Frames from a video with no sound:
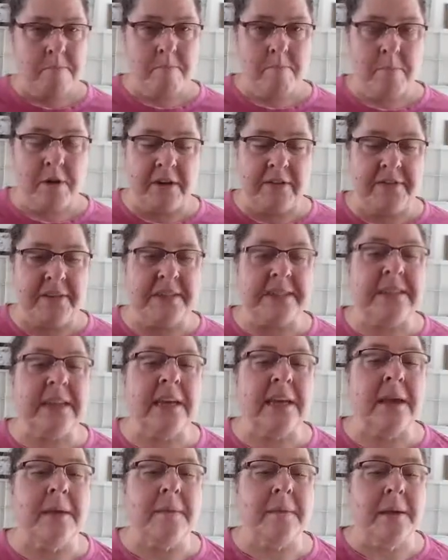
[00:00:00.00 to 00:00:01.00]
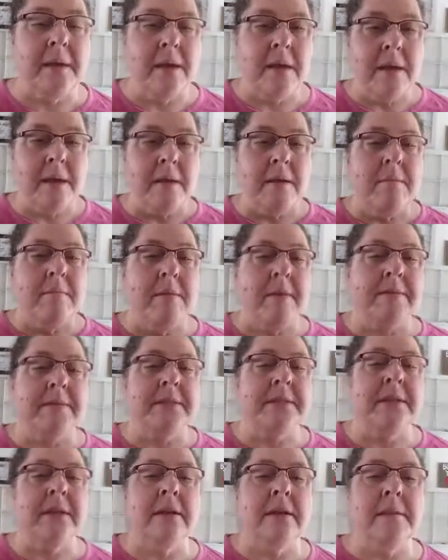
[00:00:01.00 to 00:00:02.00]
Perfect setup.
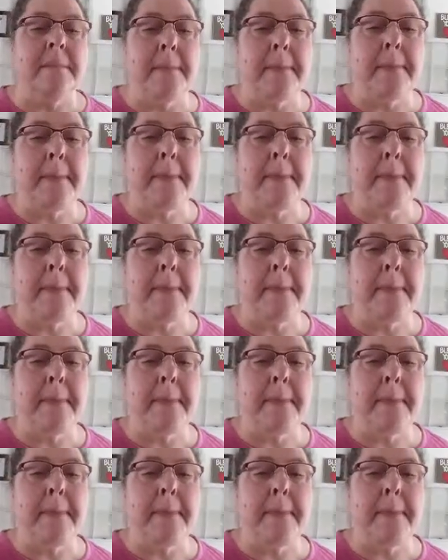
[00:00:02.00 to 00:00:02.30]
Perfect setup.